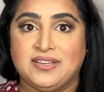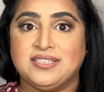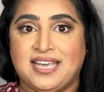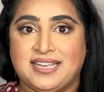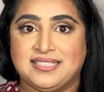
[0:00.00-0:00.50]

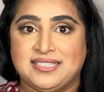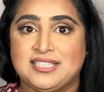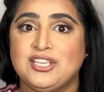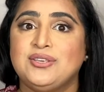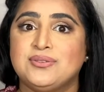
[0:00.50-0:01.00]
tense
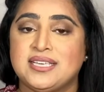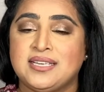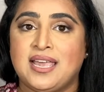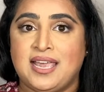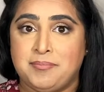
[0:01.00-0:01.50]

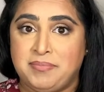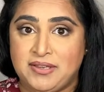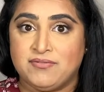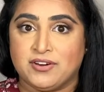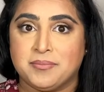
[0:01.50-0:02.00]
using a be
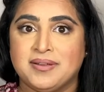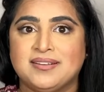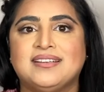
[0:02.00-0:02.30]
verb,